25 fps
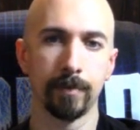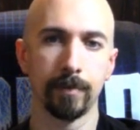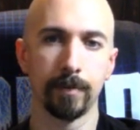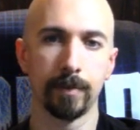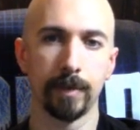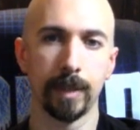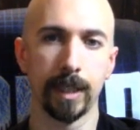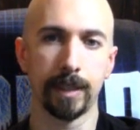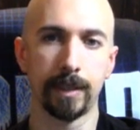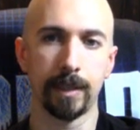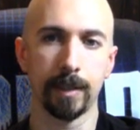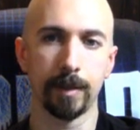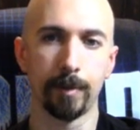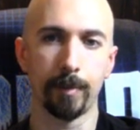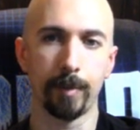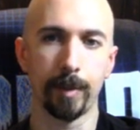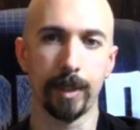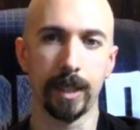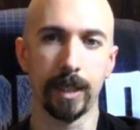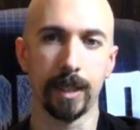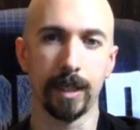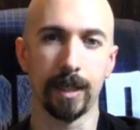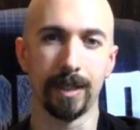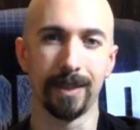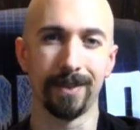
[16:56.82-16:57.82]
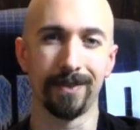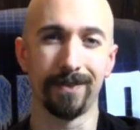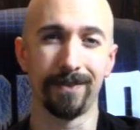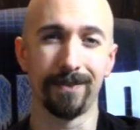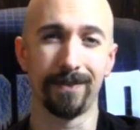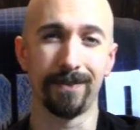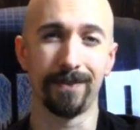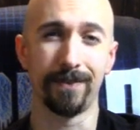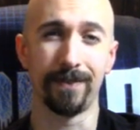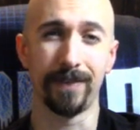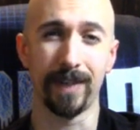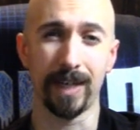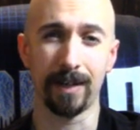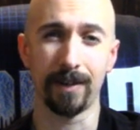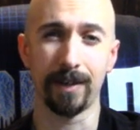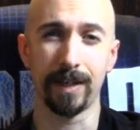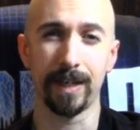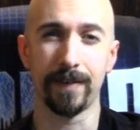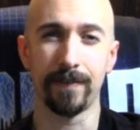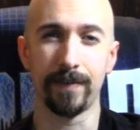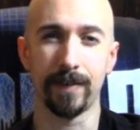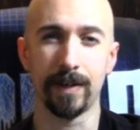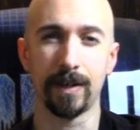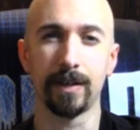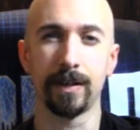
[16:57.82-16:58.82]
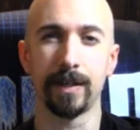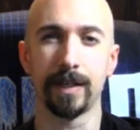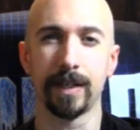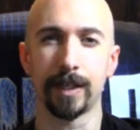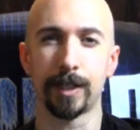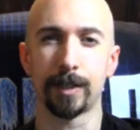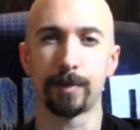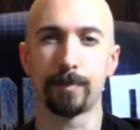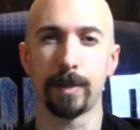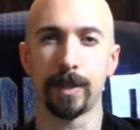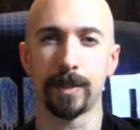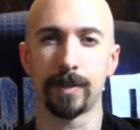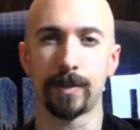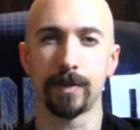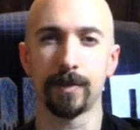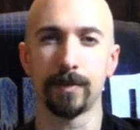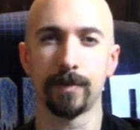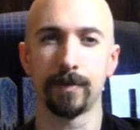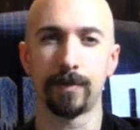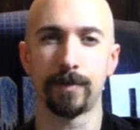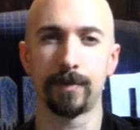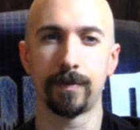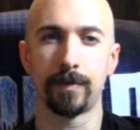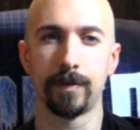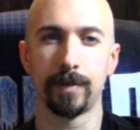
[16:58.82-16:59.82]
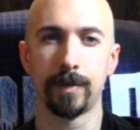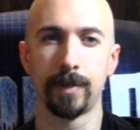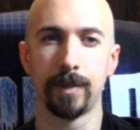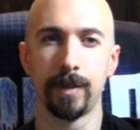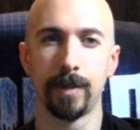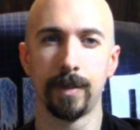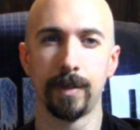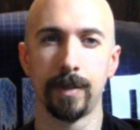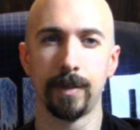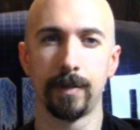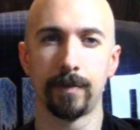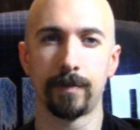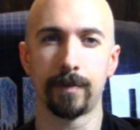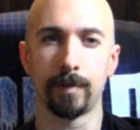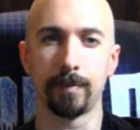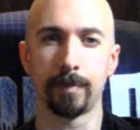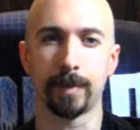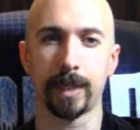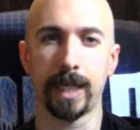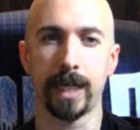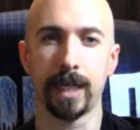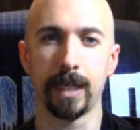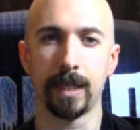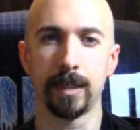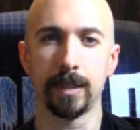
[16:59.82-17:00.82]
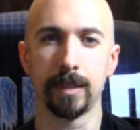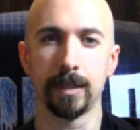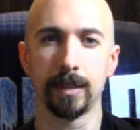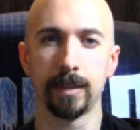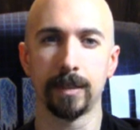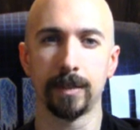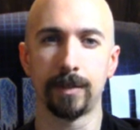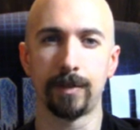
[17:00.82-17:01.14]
They tend to be very, very expensive from Canada